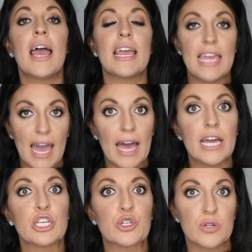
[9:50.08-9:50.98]
Yeah,
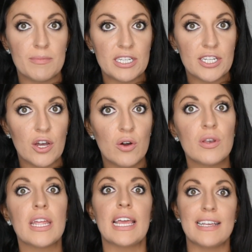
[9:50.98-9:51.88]
Trim
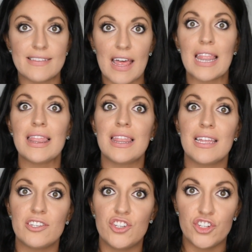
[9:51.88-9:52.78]
Tone is
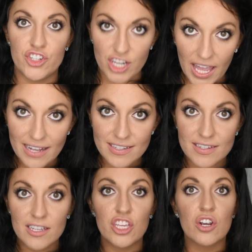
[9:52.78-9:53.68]

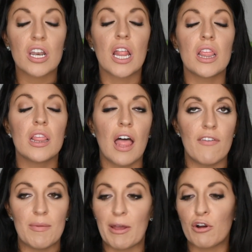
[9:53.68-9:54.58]
legit. You're gonna
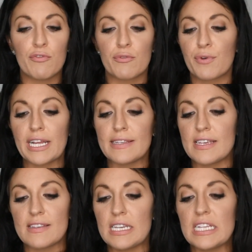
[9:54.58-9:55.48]
love it. My girlfriend Regan
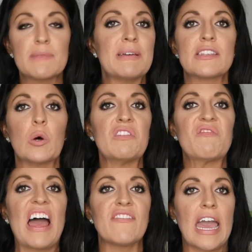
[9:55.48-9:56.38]
says it needs to be sold in
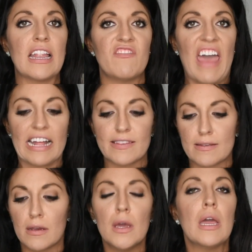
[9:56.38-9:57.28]
5-gallon
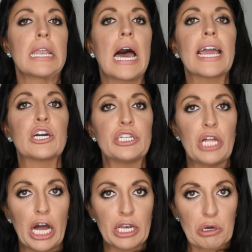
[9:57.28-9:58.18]
vats, and I could
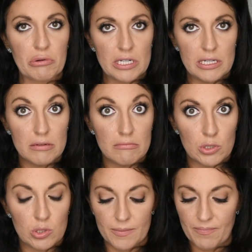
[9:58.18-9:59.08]
not agree
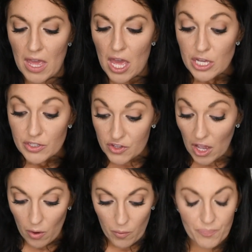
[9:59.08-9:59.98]
more.
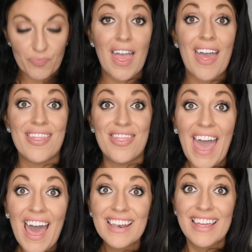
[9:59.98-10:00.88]
So
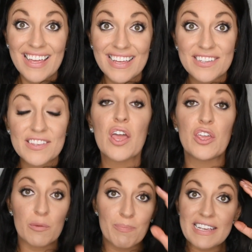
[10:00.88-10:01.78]
that is
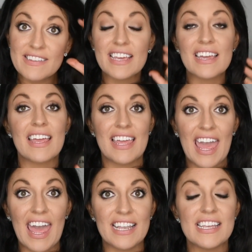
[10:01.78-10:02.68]
your basic
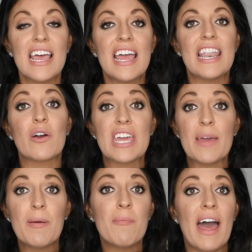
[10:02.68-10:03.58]
kit. Now
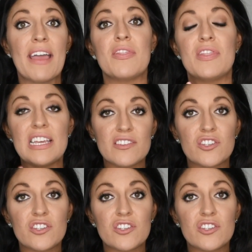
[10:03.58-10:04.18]
keep in mind, these